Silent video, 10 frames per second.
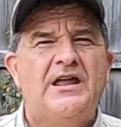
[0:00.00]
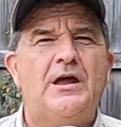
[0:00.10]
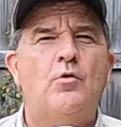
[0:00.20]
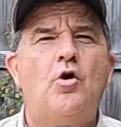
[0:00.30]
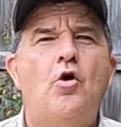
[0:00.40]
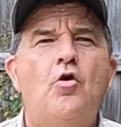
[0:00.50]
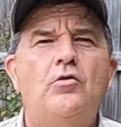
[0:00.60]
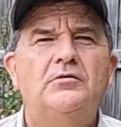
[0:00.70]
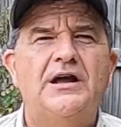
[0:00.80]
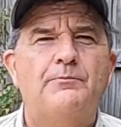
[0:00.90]
It will
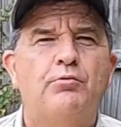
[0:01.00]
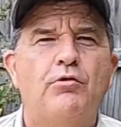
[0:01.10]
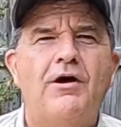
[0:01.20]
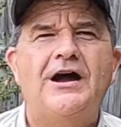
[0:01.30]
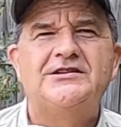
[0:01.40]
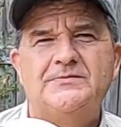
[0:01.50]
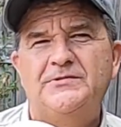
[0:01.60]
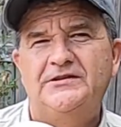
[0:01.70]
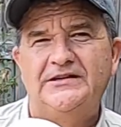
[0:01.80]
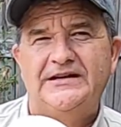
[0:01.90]
hold
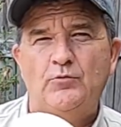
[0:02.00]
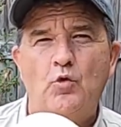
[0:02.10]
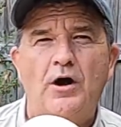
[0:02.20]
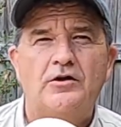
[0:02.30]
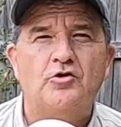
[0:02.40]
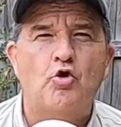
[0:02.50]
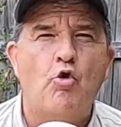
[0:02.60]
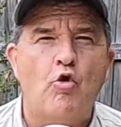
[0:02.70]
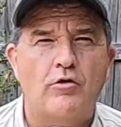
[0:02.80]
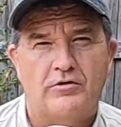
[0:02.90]
approximately
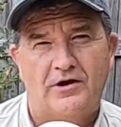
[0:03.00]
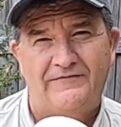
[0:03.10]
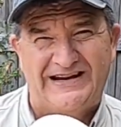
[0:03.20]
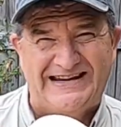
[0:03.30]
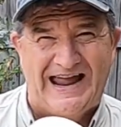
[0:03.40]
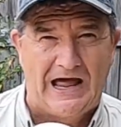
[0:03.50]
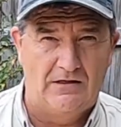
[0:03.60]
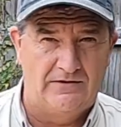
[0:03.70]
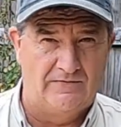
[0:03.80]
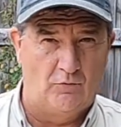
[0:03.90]
1/4
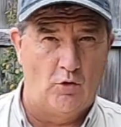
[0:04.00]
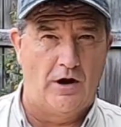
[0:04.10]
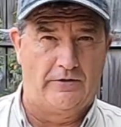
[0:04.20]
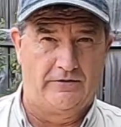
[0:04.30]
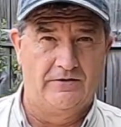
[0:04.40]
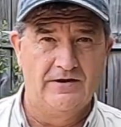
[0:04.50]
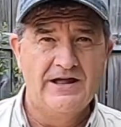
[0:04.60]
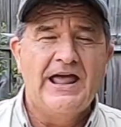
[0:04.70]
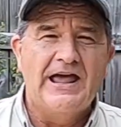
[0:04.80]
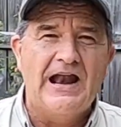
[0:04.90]
gallon of water.
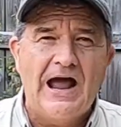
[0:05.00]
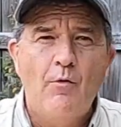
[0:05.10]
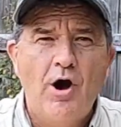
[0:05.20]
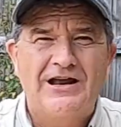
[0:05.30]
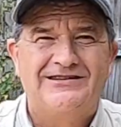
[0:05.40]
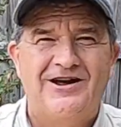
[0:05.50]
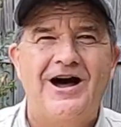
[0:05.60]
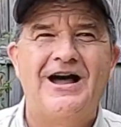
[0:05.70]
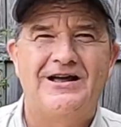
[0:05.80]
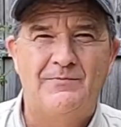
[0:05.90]
And I want to
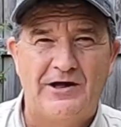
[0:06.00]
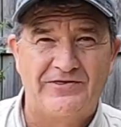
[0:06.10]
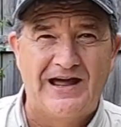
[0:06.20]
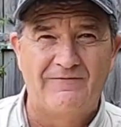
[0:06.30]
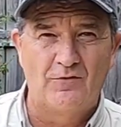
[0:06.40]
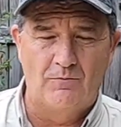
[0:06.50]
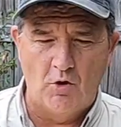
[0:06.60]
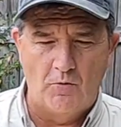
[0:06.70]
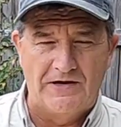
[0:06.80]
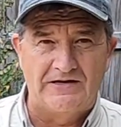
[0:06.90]
talk about that for a
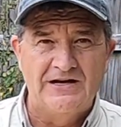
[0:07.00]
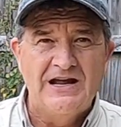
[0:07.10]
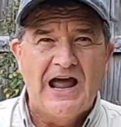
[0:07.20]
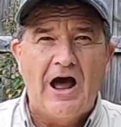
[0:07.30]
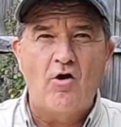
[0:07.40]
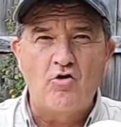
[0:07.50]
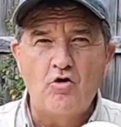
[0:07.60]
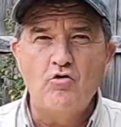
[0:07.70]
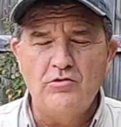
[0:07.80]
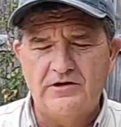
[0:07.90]
moment. How
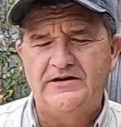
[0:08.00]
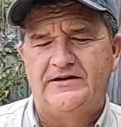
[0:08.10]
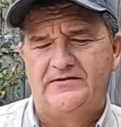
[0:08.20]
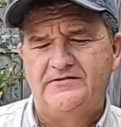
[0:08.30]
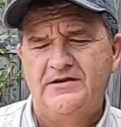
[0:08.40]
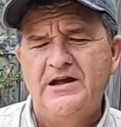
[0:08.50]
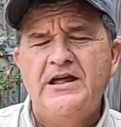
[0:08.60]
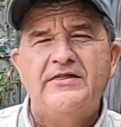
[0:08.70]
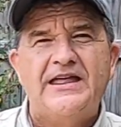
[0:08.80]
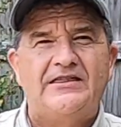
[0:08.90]
cool it is
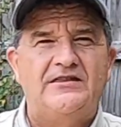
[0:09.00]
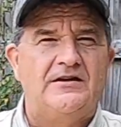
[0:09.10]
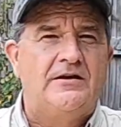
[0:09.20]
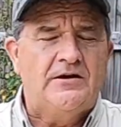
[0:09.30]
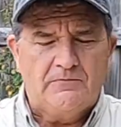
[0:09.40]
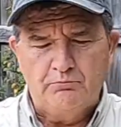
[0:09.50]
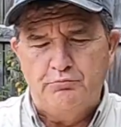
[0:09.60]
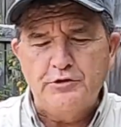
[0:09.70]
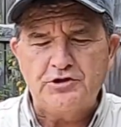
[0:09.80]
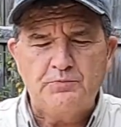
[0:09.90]
that the
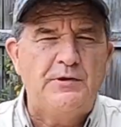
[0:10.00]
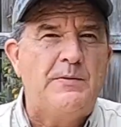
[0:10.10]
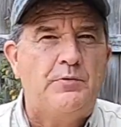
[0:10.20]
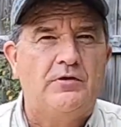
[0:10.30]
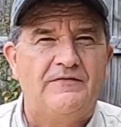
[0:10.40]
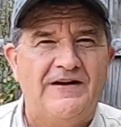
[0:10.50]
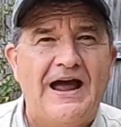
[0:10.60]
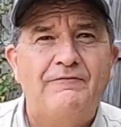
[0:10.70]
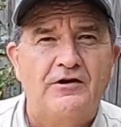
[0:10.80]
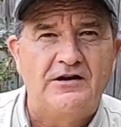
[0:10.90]
bush people of
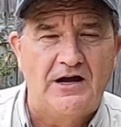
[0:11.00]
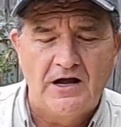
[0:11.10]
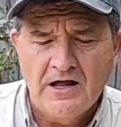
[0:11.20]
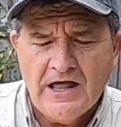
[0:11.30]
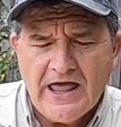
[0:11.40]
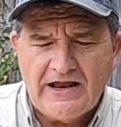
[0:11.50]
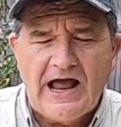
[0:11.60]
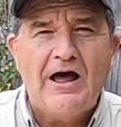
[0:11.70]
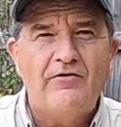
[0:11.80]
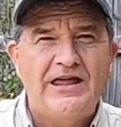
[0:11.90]
Africa and
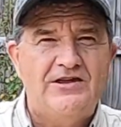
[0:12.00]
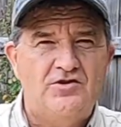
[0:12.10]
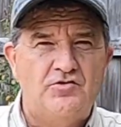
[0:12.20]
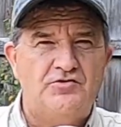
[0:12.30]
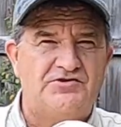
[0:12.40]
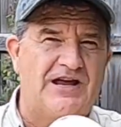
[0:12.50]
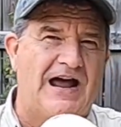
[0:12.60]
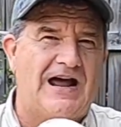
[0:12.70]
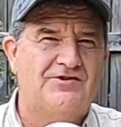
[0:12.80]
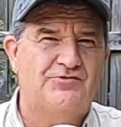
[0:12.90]
how they use the
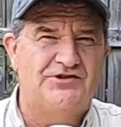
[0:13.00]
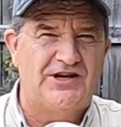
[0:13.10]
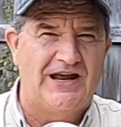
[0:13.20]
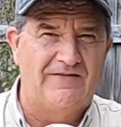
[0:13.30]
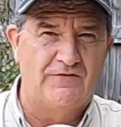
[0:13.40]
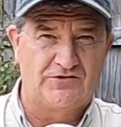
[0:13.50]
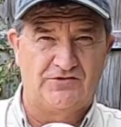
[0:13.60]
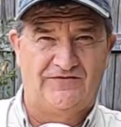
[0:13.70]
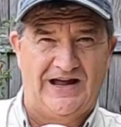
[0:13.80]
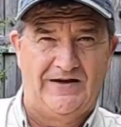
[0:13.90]
ostrich egg for
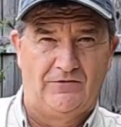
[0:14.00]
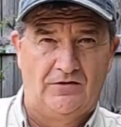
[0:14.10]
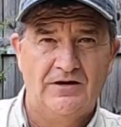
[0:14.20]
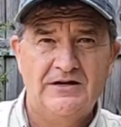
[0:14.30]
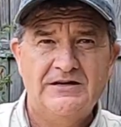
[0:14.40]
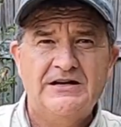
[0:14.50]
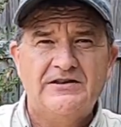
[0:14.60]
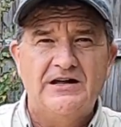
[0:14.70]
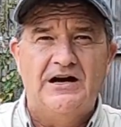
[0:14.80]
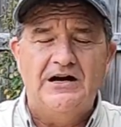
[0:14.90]
survival.
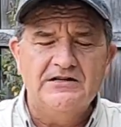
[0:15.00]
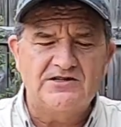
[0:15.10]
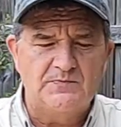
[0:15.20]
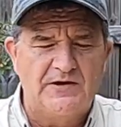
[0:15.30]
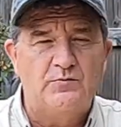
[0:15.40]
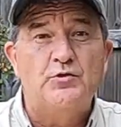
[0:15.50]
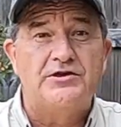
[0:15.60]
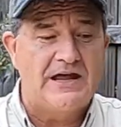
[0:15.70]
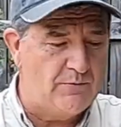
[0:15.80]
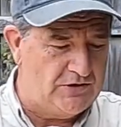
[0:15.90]
The huntsmen,
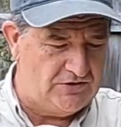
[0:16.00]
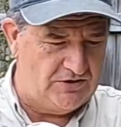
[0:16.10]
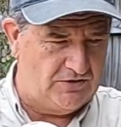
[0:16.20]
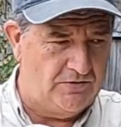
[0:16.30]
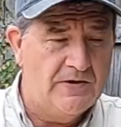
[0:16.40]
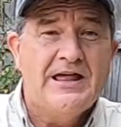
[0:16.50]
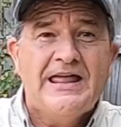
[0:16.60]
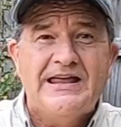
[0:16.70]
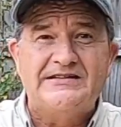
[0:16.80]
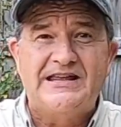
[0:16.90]
what they would do
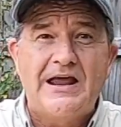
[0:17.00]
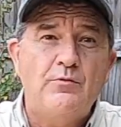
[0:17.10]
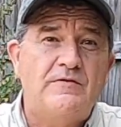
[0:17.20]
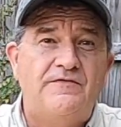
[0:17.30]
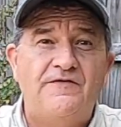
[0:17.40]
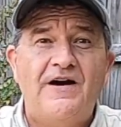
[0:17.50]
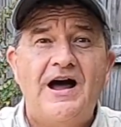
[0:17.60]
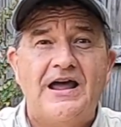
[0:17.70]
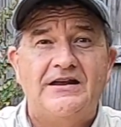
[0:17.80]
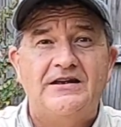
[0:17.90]
is they would
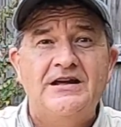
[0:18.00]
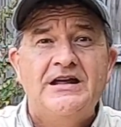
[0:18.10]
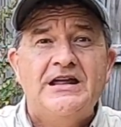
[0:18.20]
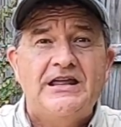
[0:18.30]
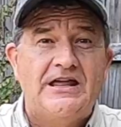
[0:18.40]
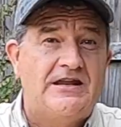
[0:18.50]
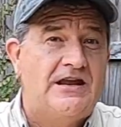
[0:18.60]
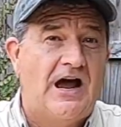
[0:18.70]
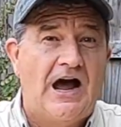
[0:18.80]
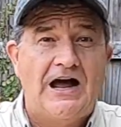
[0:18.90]
find
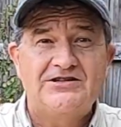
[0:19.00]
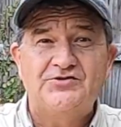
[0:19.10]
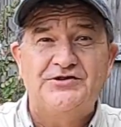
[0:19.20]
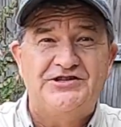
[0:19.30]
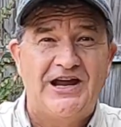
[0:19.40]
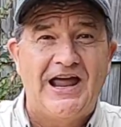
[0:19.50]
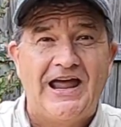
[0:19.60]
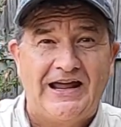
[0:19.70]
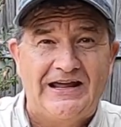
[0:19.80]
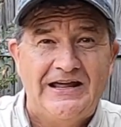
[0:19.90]
an ostrich
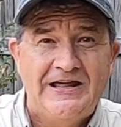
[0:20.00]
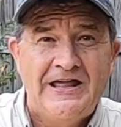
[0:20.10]
egg